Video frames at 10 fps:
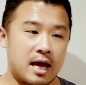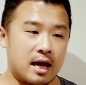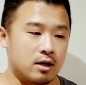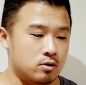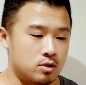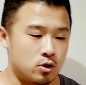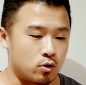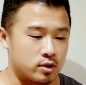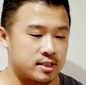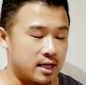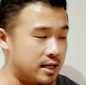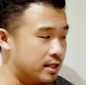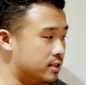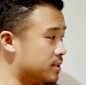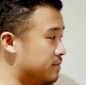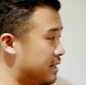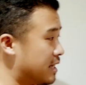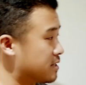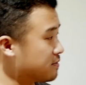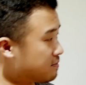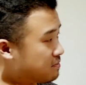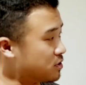and you're selling something that's